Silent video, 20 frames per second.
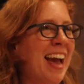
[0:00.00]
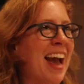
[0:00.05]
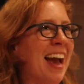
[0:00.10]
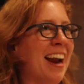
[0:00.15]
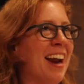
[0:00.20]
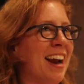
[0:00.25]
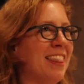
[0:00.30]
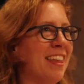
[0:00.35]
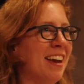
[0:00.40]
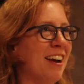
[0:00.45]

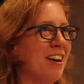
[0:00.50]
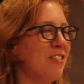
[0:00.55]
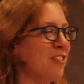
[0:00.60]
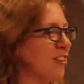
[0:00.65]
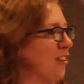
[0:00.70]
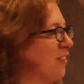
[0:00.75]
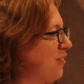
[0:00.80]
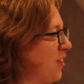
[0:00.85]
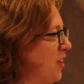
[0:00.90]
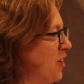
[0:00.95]
And I think I
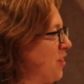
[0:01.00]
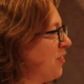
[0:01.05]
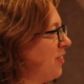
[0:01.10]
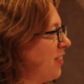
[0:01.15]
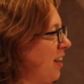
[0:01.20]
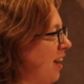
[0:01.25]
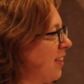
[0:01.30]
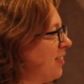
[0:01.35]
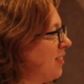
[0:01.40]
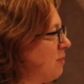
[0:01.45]
should have known
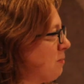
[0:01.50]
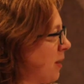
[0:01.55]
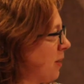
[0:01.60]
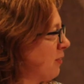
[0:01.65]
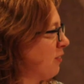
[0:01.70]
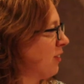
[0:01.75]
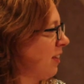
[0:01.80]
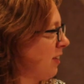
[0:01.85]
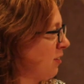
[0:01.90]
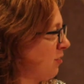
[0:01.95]
then that my
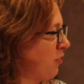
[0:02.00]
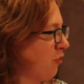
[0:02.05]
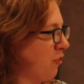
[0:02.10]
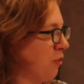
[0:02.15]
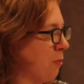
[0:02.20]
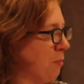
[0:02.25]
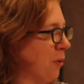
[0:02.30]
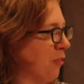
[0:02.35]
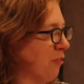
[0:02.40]
relationship